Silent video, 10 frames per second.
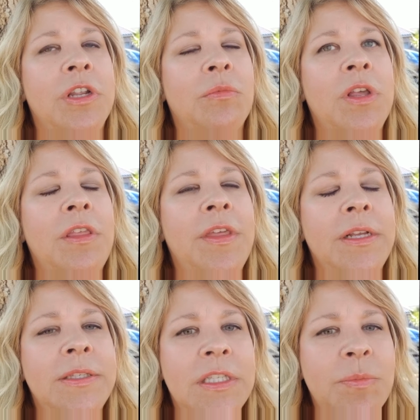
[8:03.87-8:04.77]
And one of the
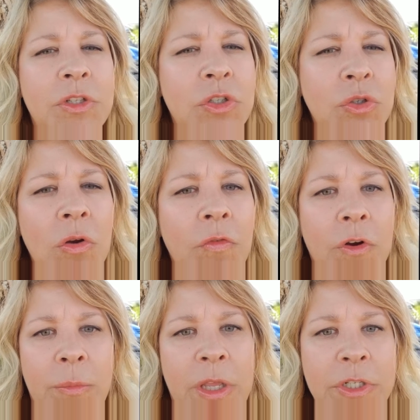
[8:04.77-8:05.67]
things that's been a struggle for
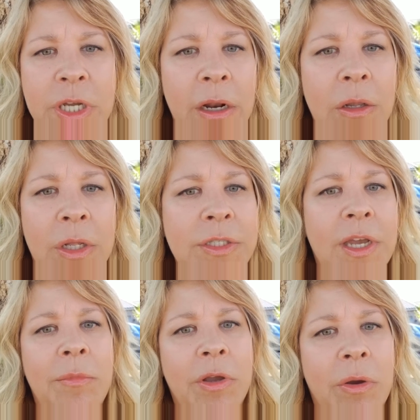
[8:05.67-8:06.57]
him, he retired a long
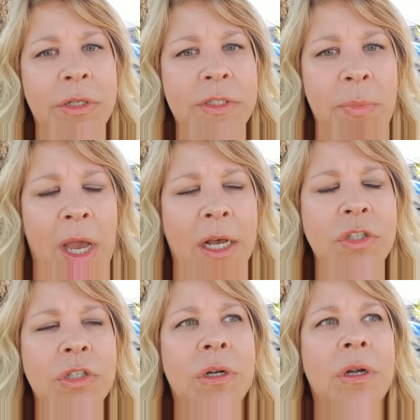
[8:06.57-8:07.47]
time ago as a
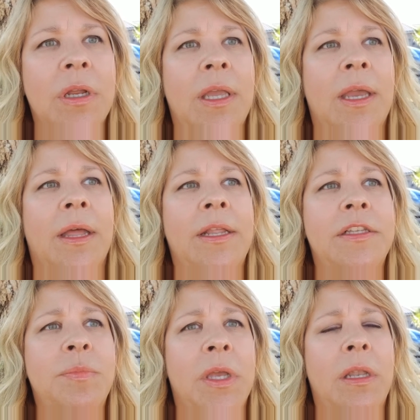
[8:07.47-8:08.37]
pastor, and
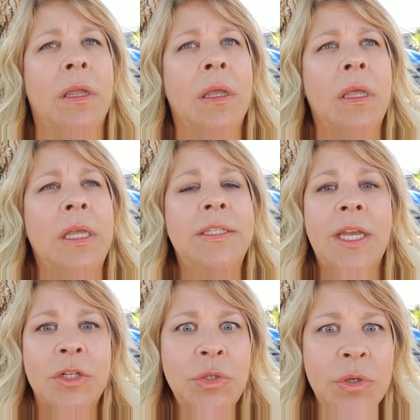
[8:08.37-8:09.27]
he's
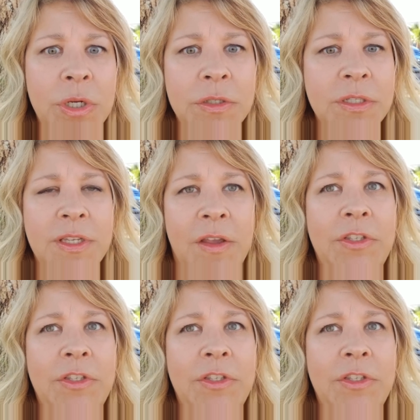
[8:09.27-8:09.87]
had 2 careers in his life.